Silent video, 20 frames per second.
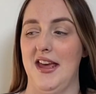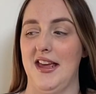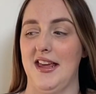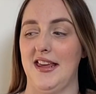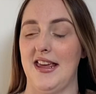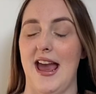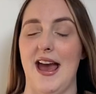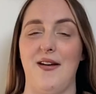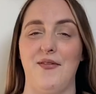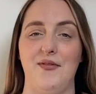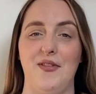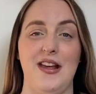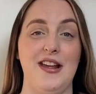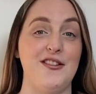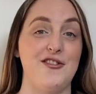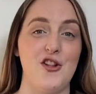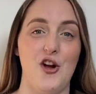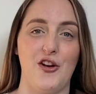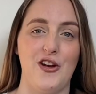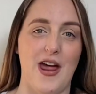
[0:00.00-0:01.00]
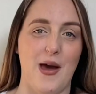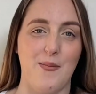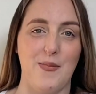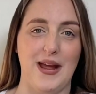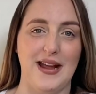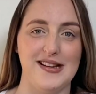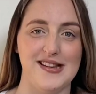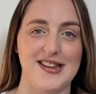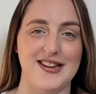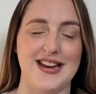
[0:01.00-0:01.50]
yeah, he's not
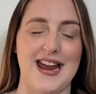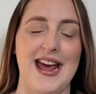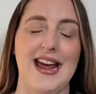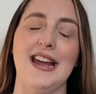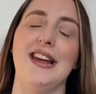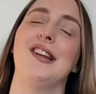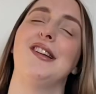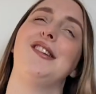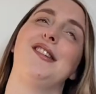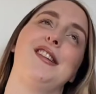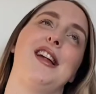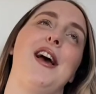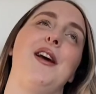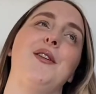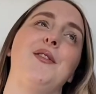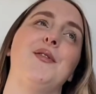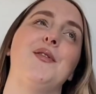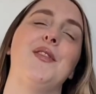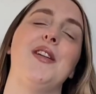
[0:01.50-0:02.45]
napping today, so